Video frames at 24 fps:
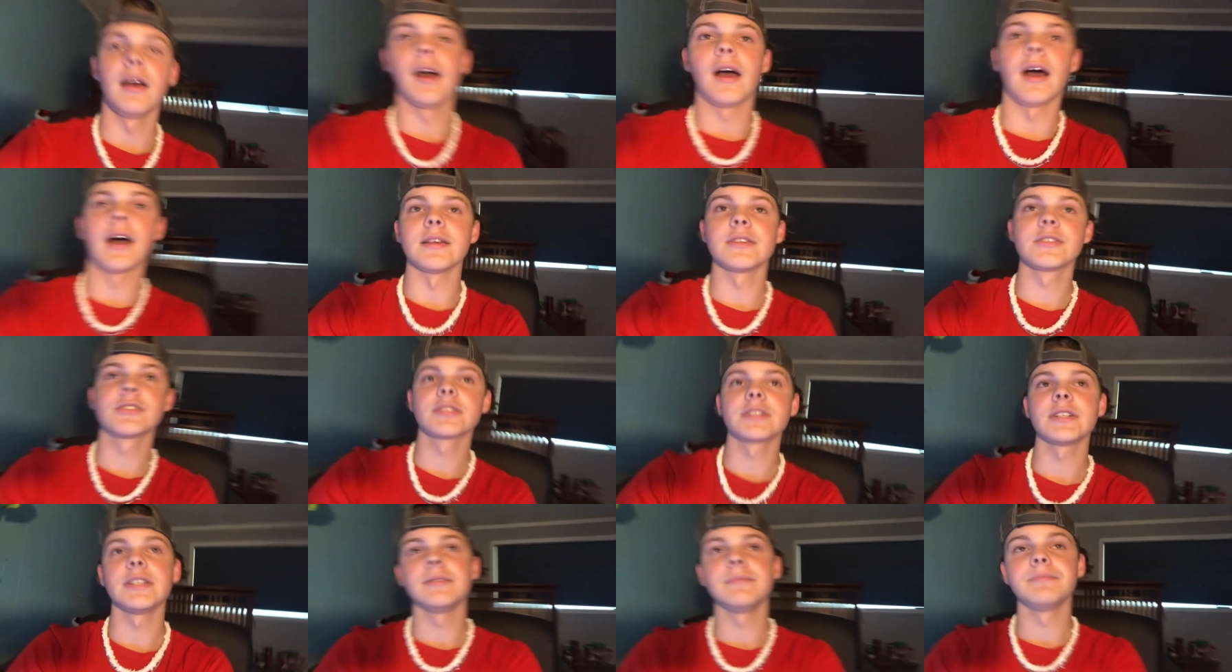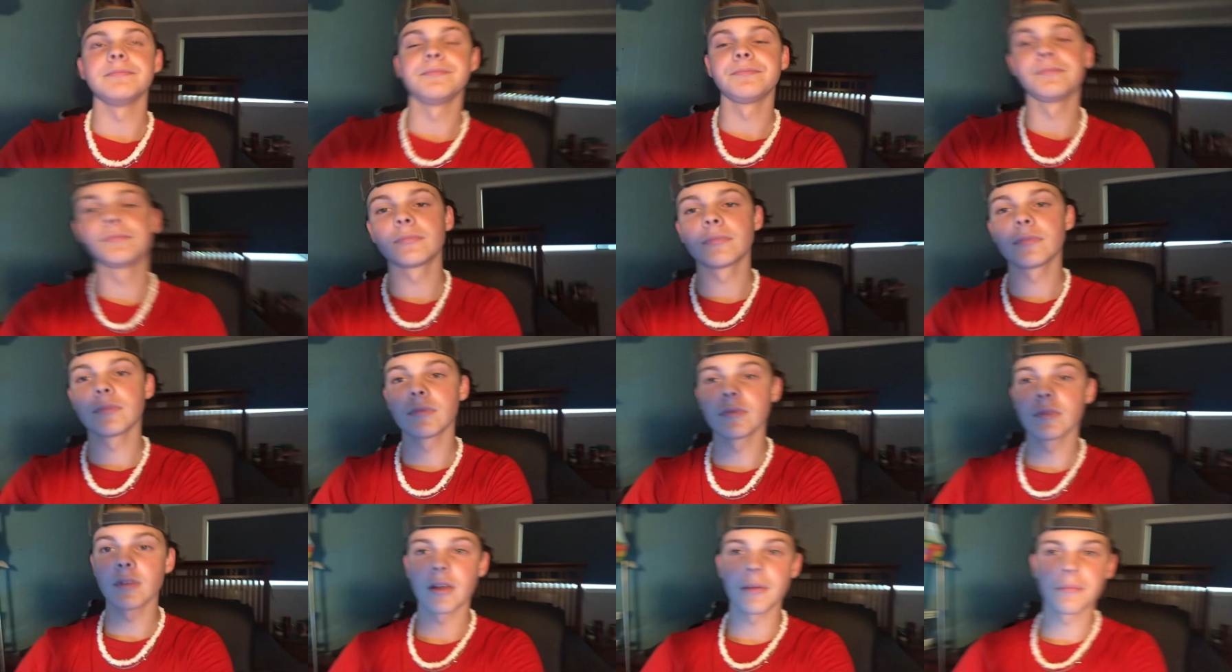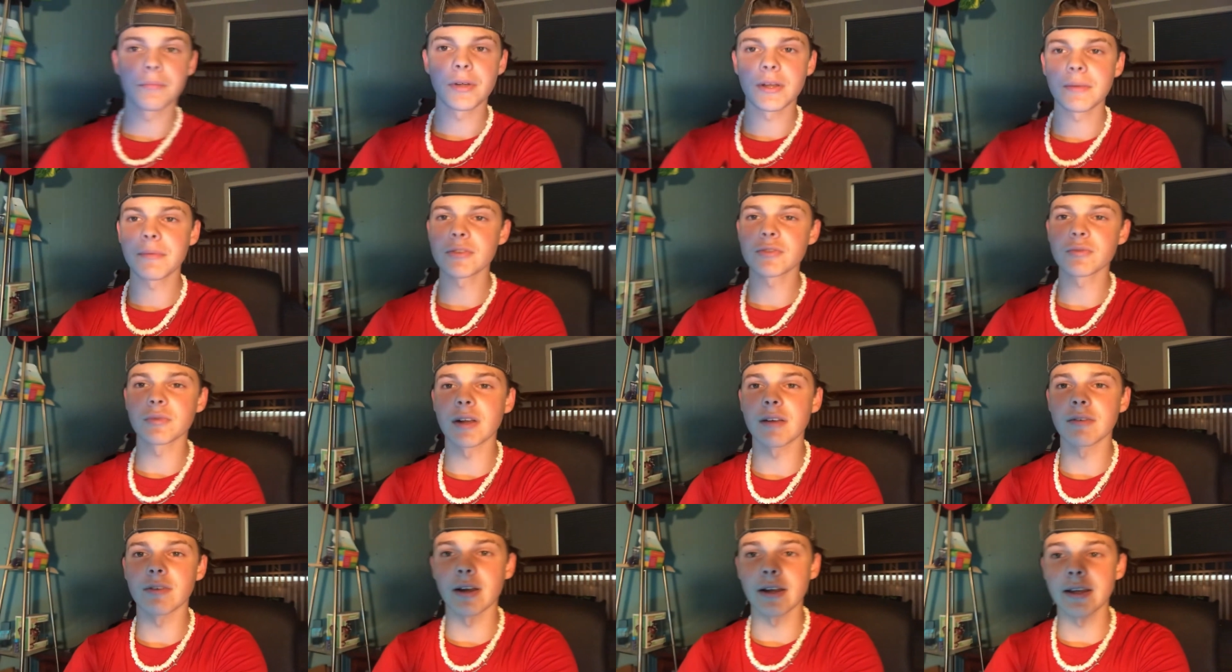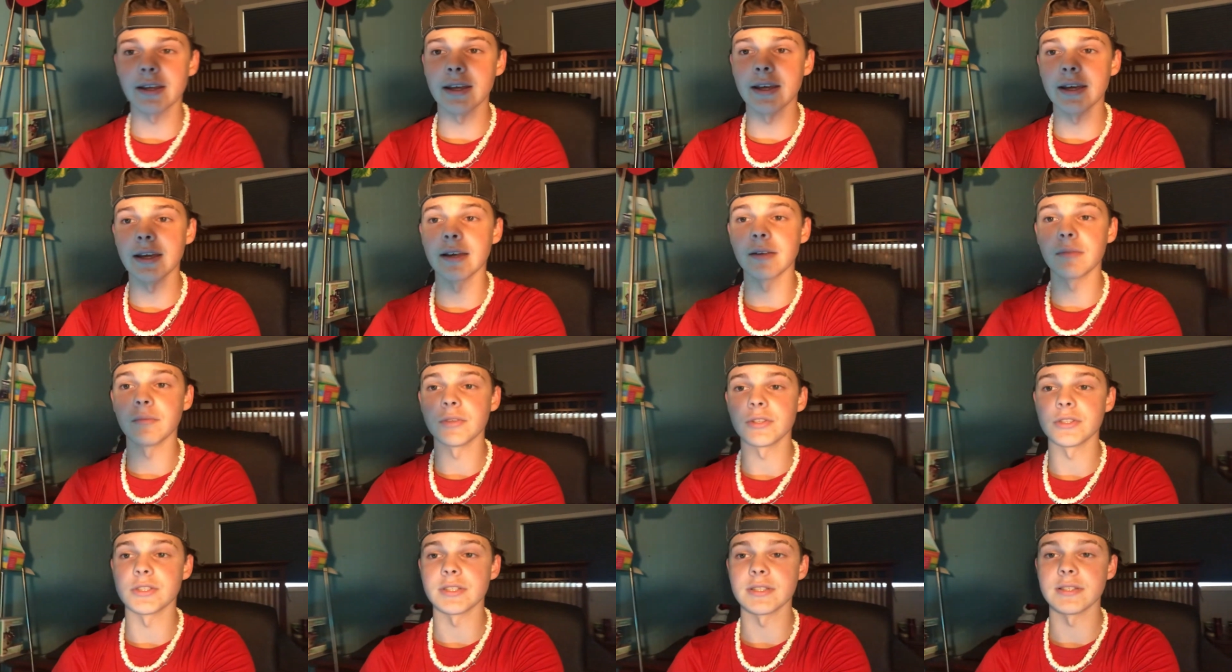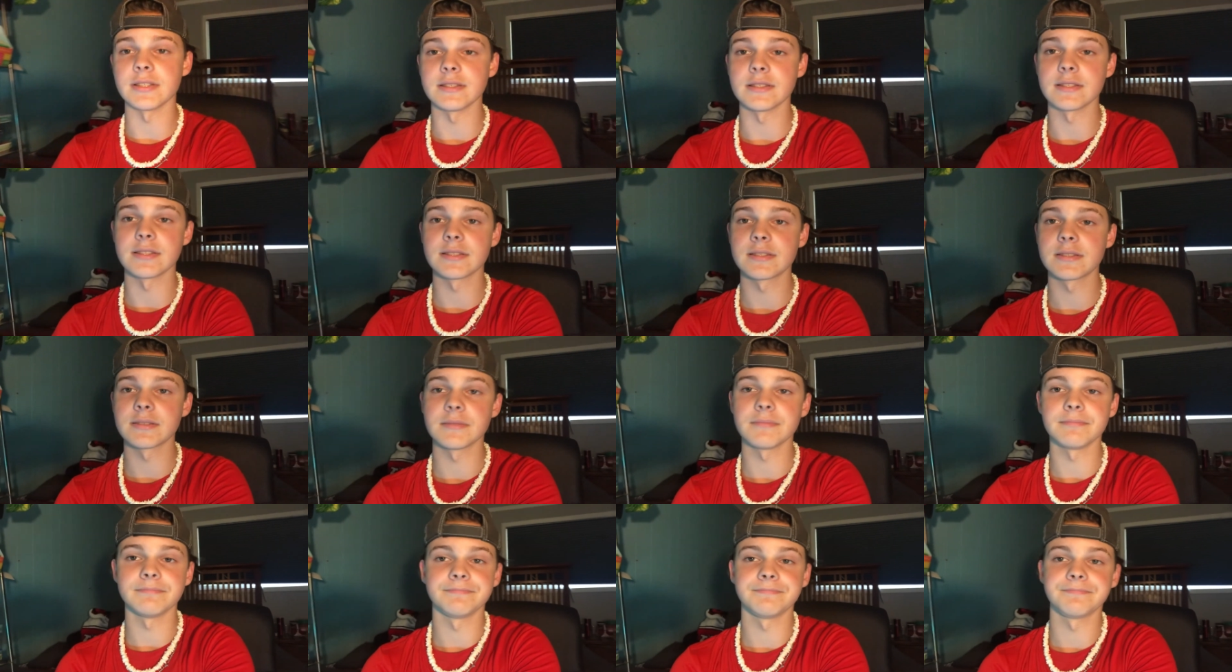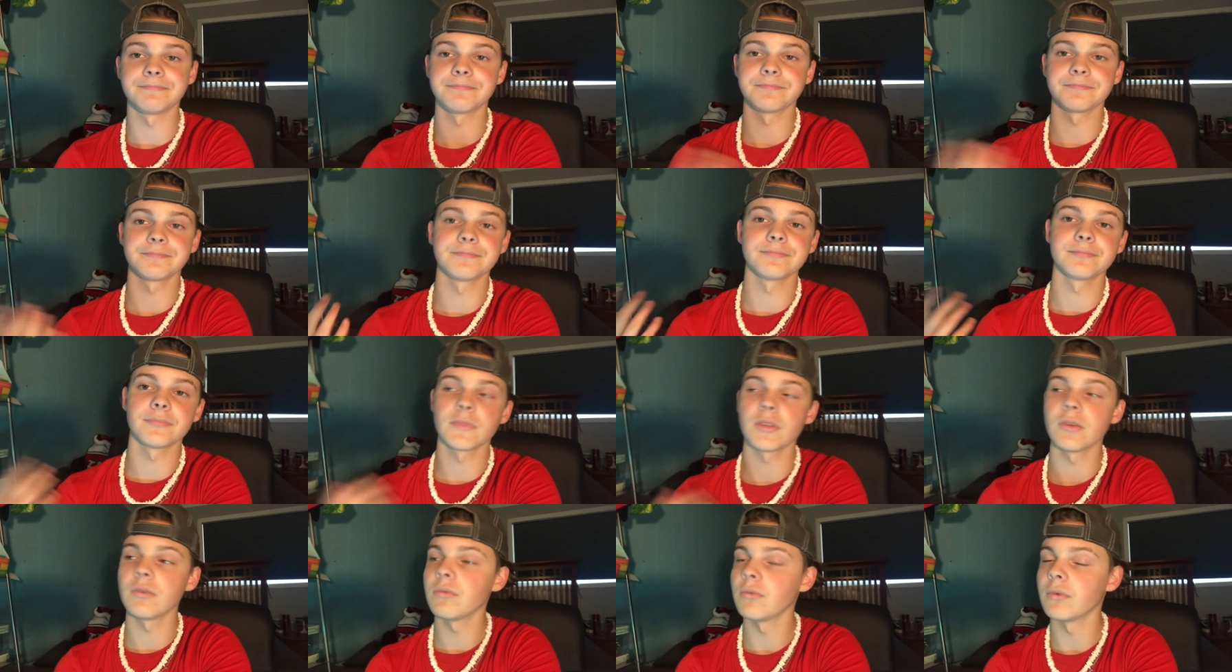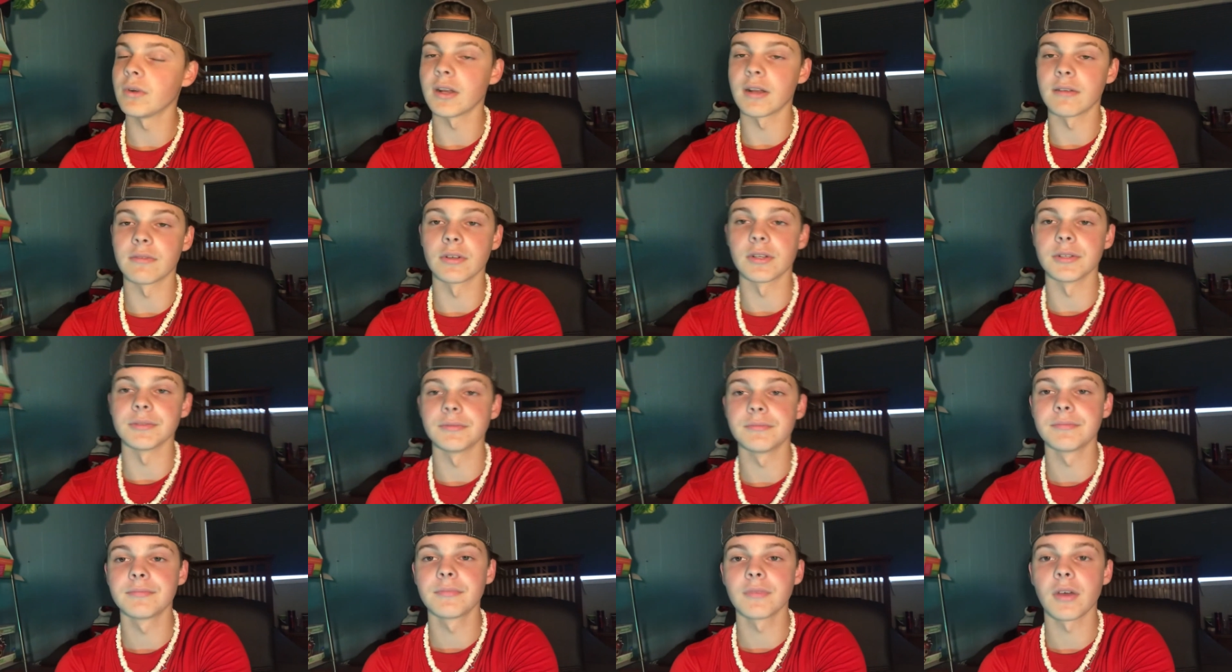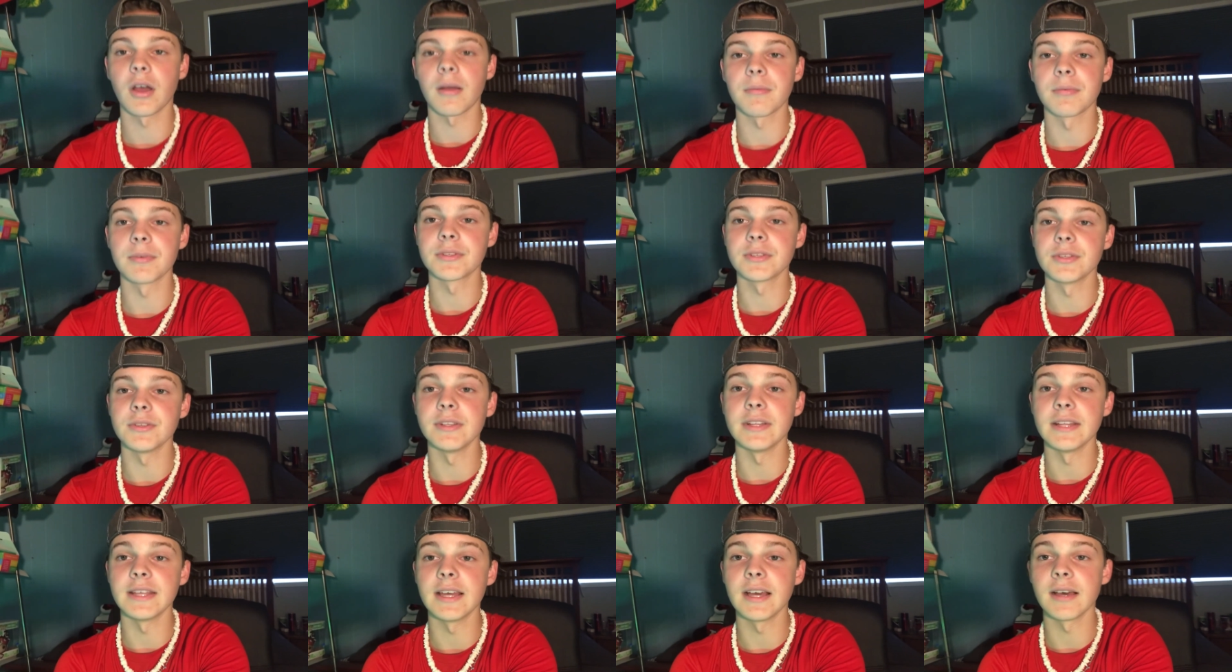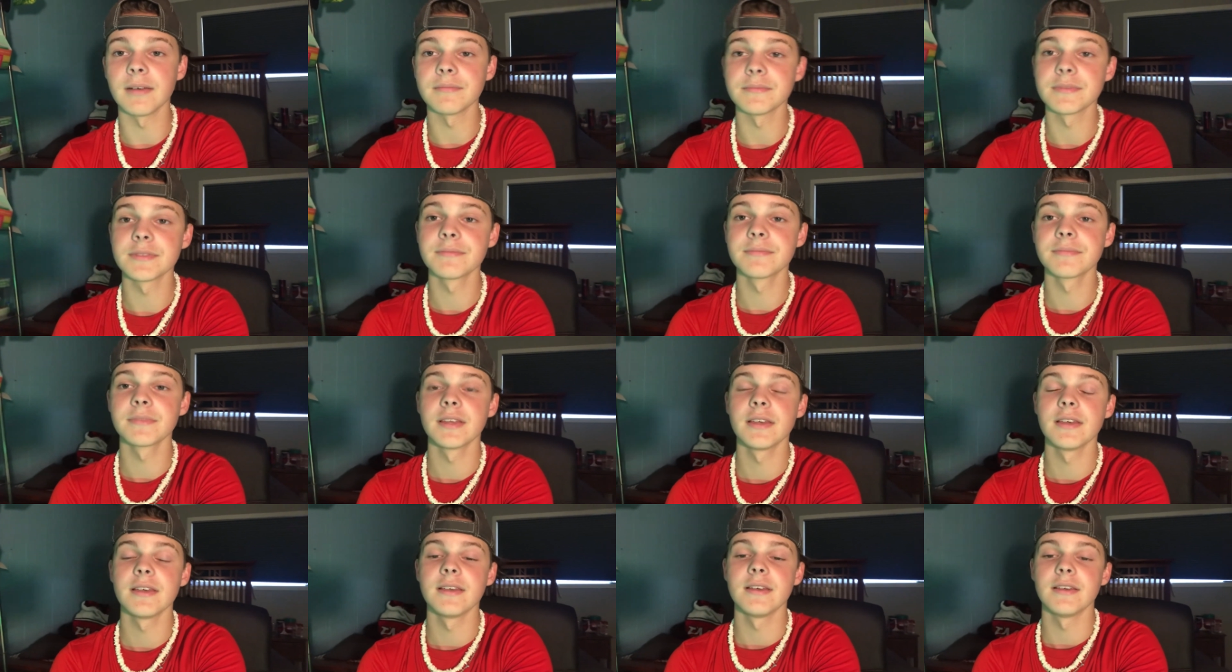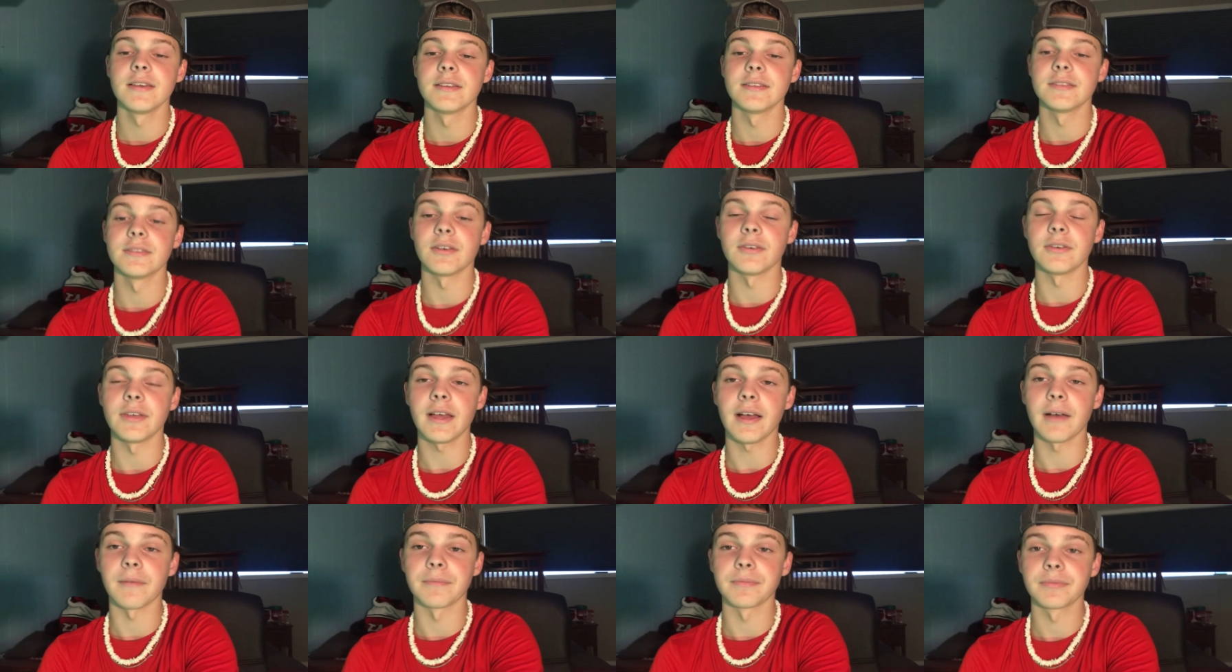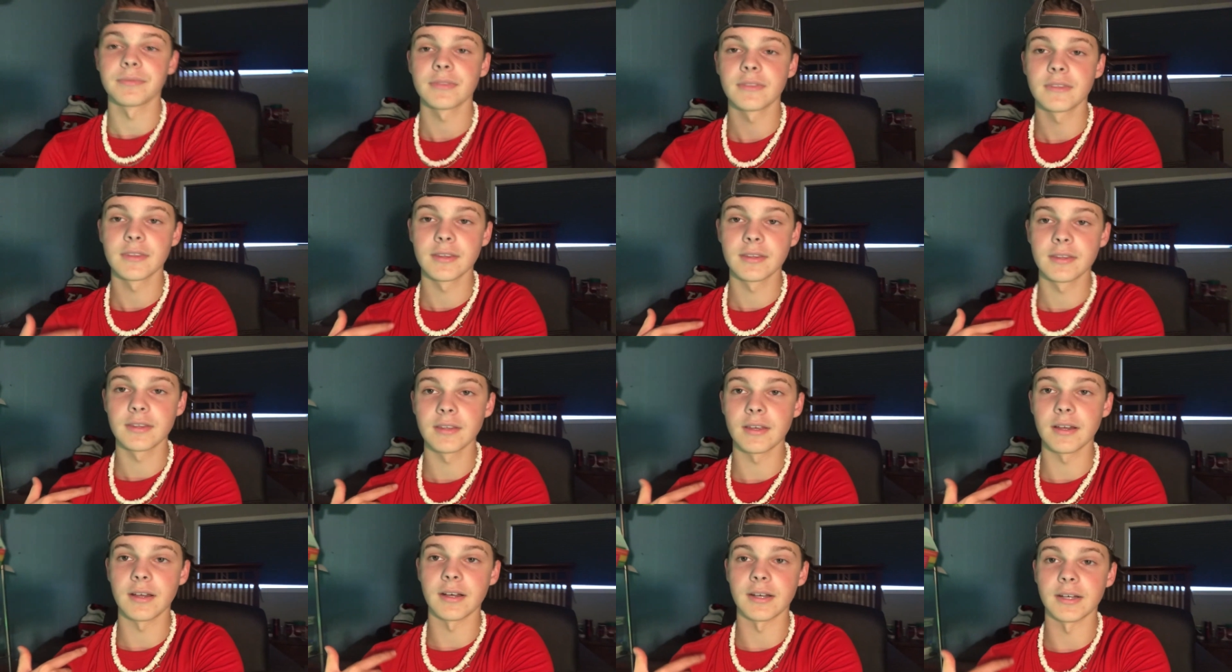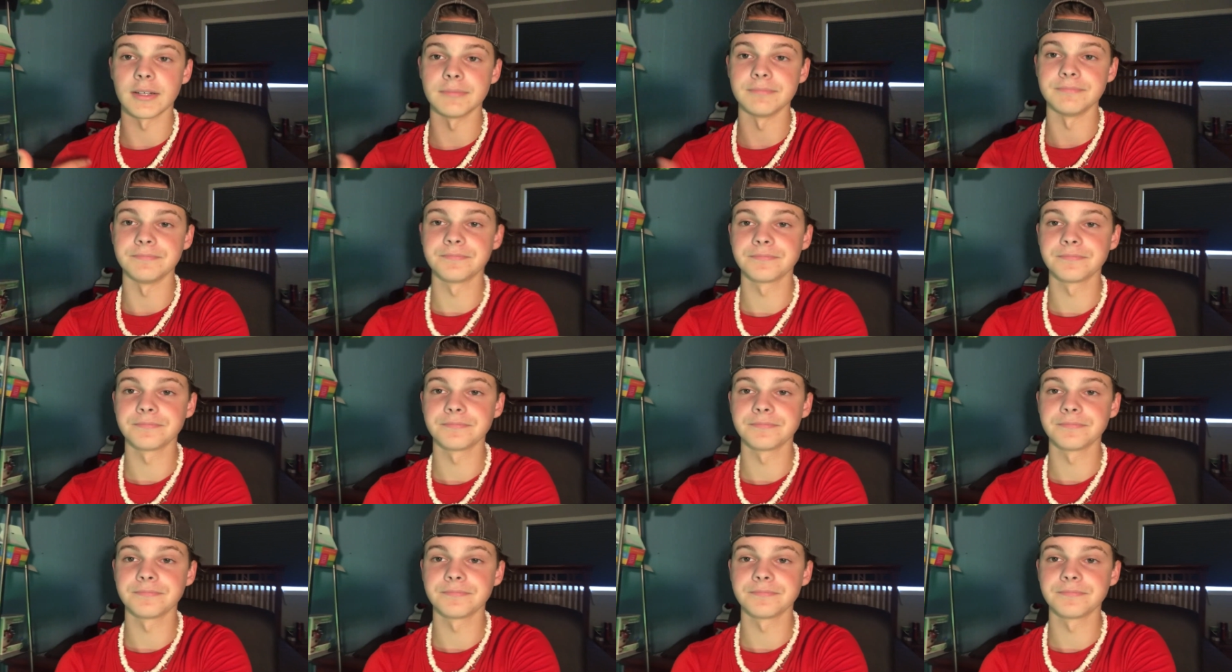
I stream pretty much whenever I can, which is whenever opportunity comes. So yeah. Um,